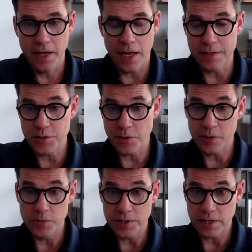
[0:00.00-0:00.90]
And so I'd
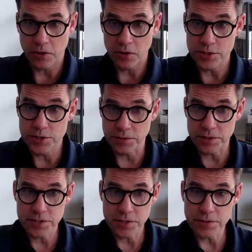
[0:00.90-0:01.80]
really encourage our
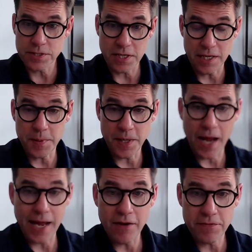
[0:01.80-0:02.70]
listeners to keep an
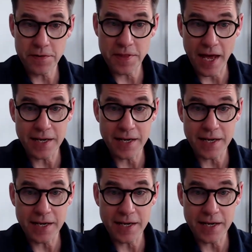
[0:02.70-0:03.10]
eye out for that